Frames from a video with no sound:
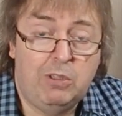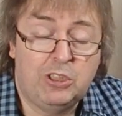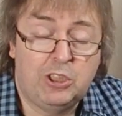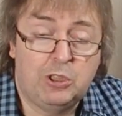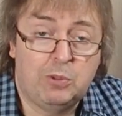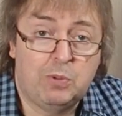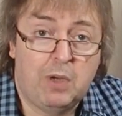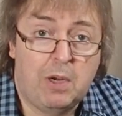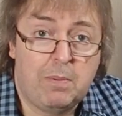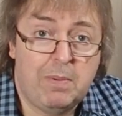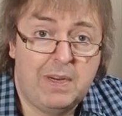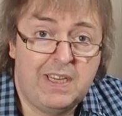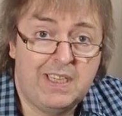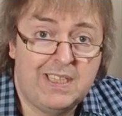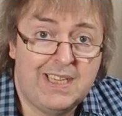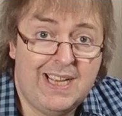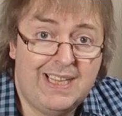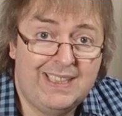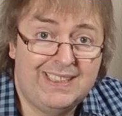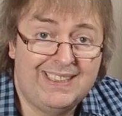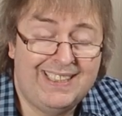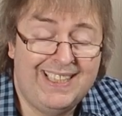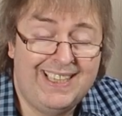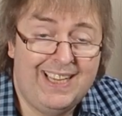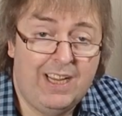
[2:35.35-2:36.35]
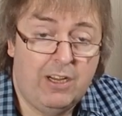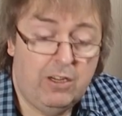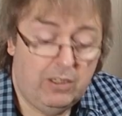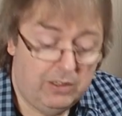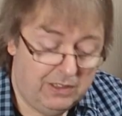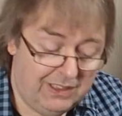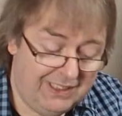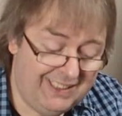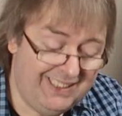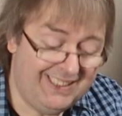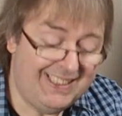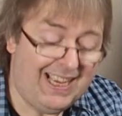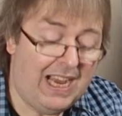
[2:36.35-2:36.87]
which is what I've been testing it
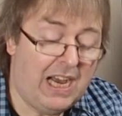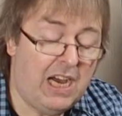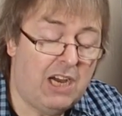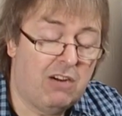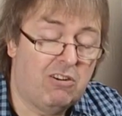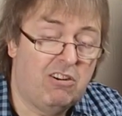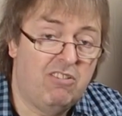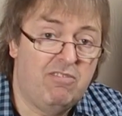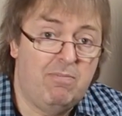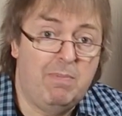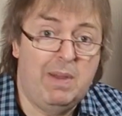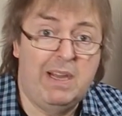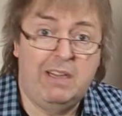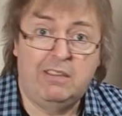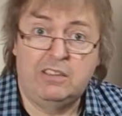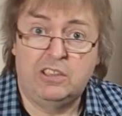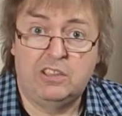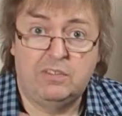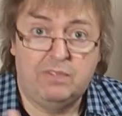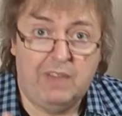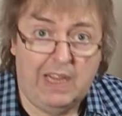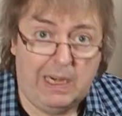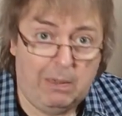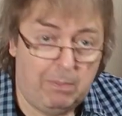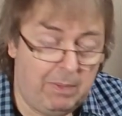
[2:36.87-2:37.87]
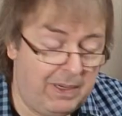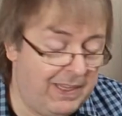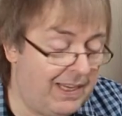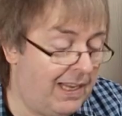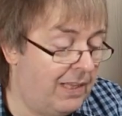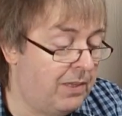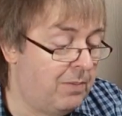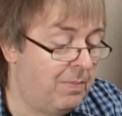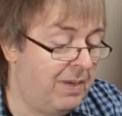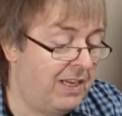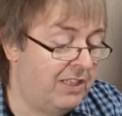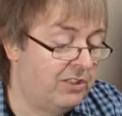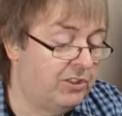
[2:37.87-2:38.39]
on, this is RF mount, available in
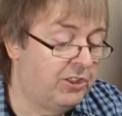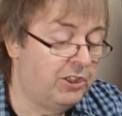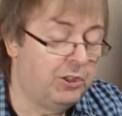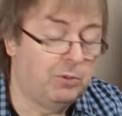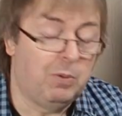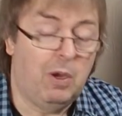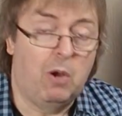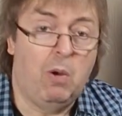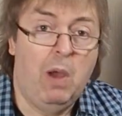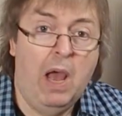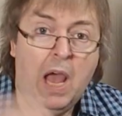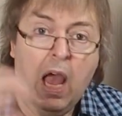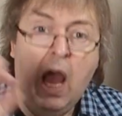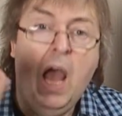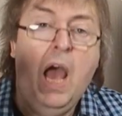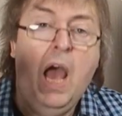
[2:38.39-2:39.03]
other mounts as well.